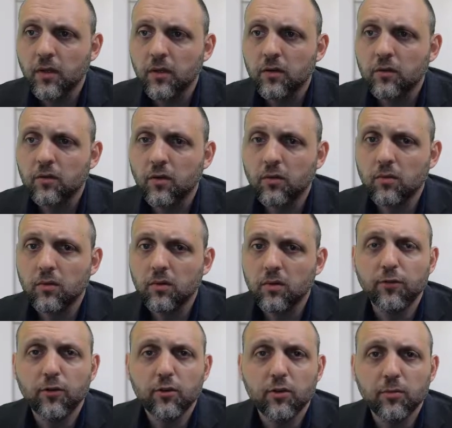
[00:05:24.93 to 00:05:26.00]
So
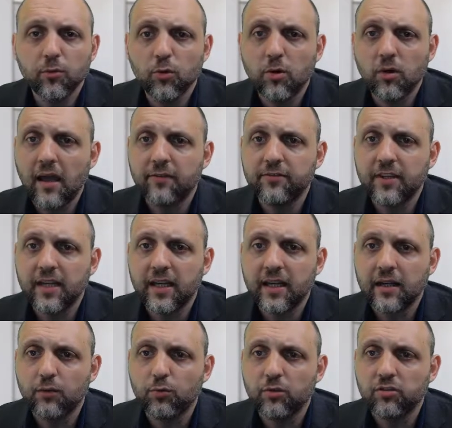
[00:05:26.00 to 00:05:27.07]
furthermore, FDA
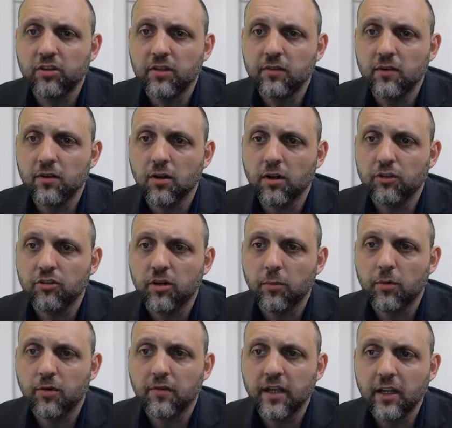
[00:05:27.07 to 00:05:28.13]
had received a large
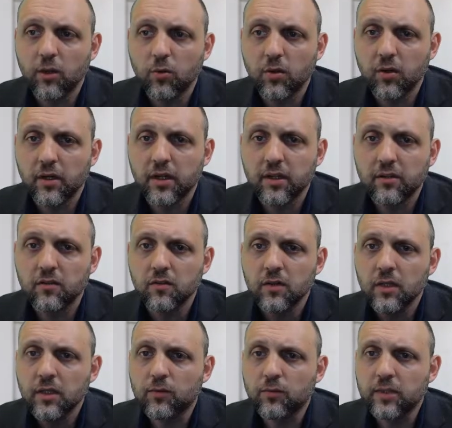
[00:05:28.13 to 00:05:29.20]
number of inquiries
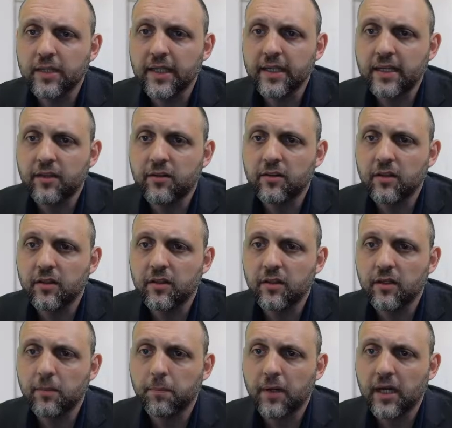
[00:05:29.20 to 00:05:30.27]
related to
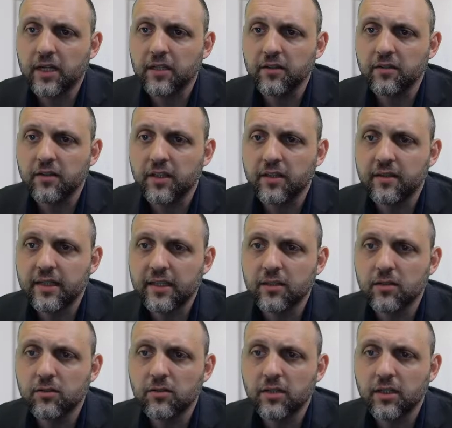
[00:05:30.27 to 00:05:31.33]
the policy and
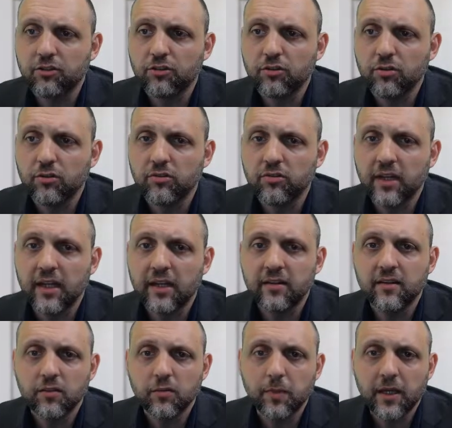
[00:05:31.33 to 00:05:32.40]
technical issues and
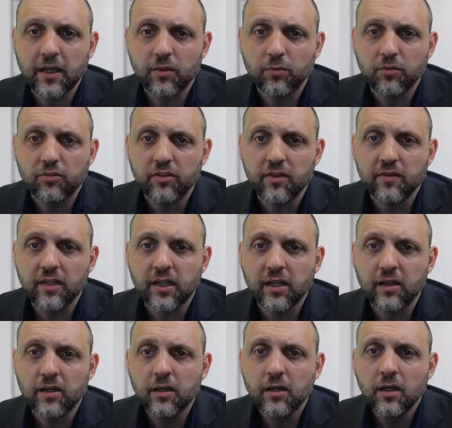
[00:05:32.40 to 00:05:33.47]
anticipated receiving
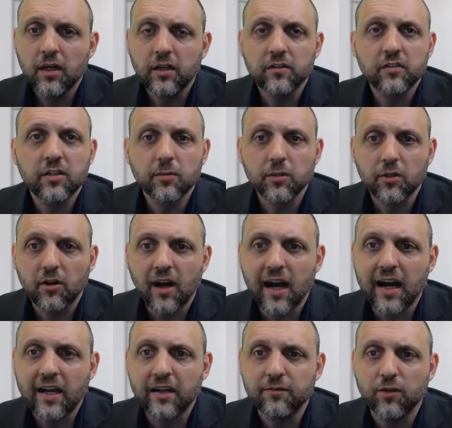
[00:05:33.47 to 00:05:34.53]
a similar
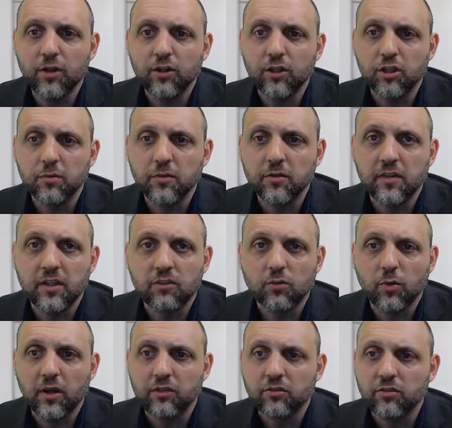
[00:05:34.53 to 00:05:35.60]
high volume of these
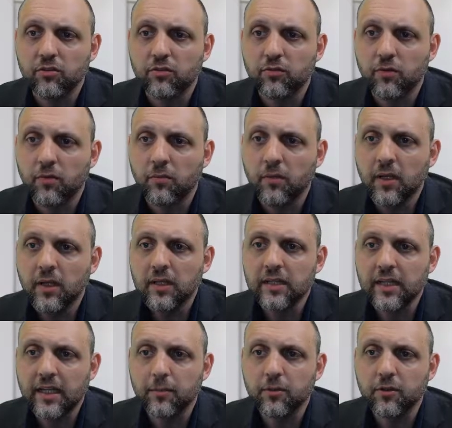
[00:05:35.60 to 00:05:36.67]
questions from
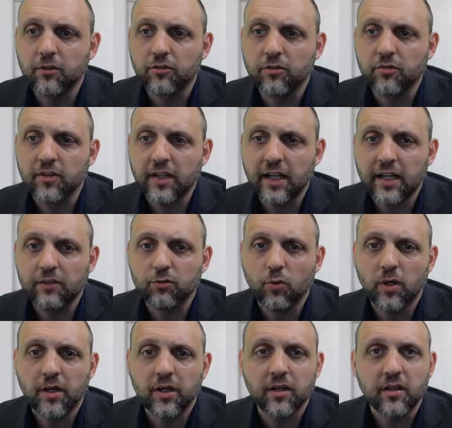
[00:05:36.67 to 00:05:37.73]
labelers of Class
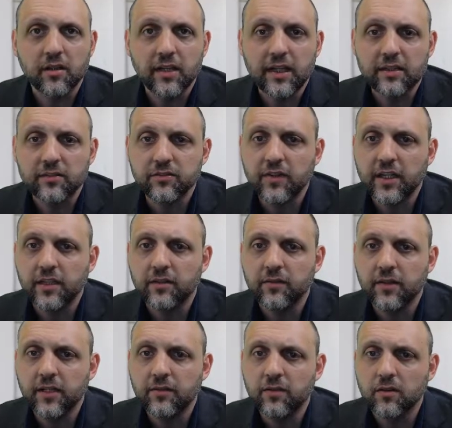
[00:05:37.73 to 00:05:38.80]
1 and unclassified
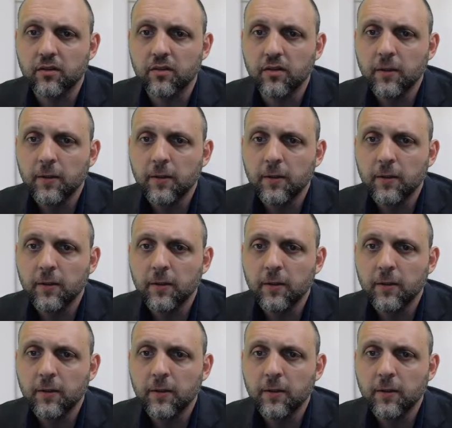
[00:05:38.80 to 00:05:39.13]
devices.